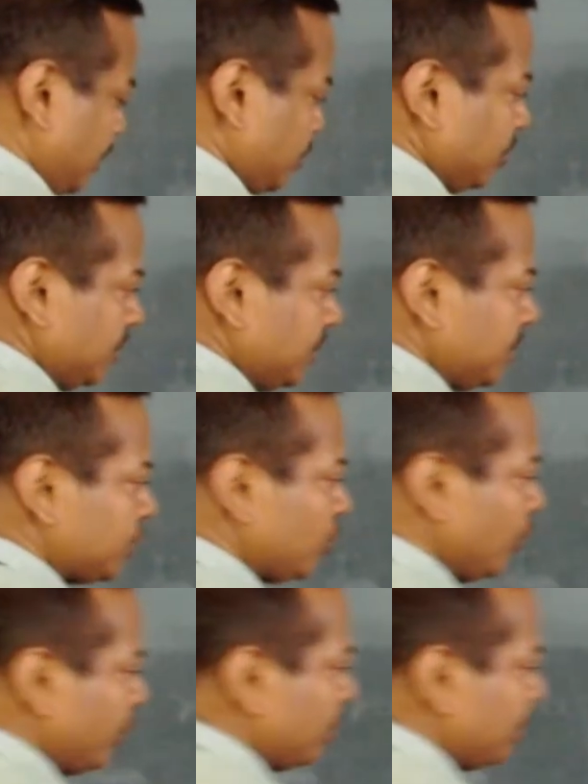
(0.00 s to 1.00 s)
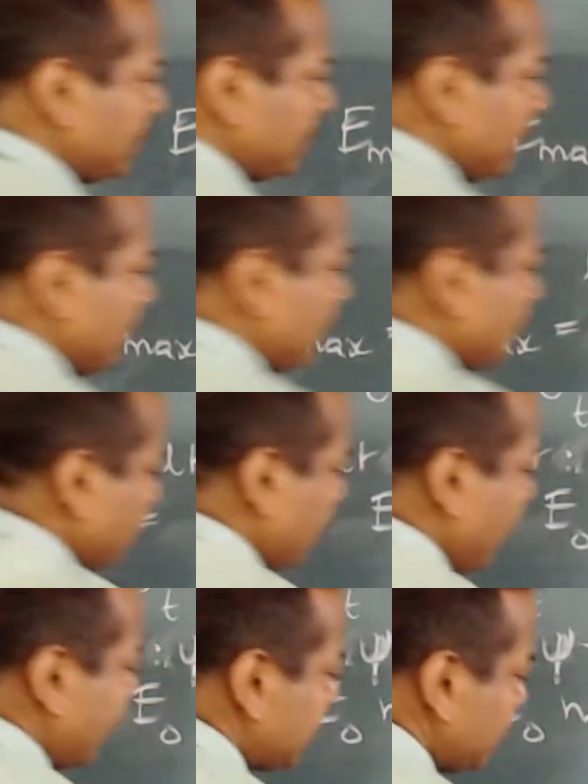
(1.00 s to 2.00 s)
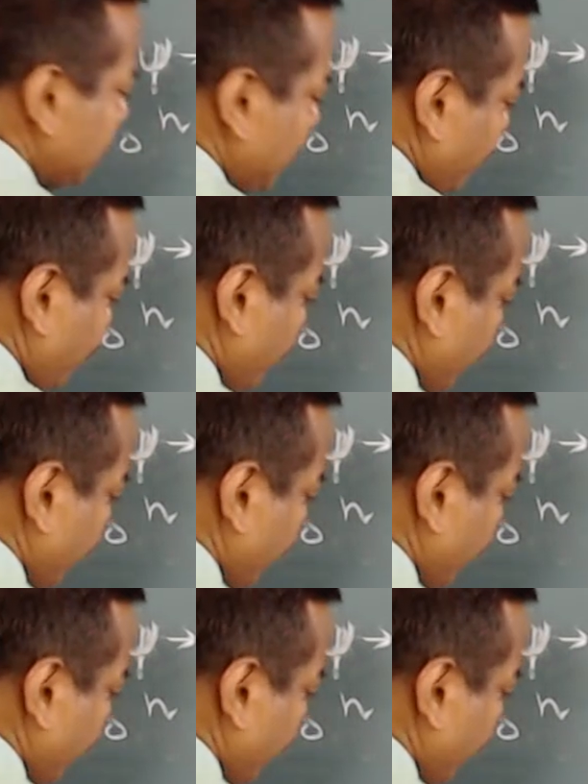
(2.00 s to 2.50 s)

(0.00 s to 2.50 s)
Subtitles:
So this is going to be the maximum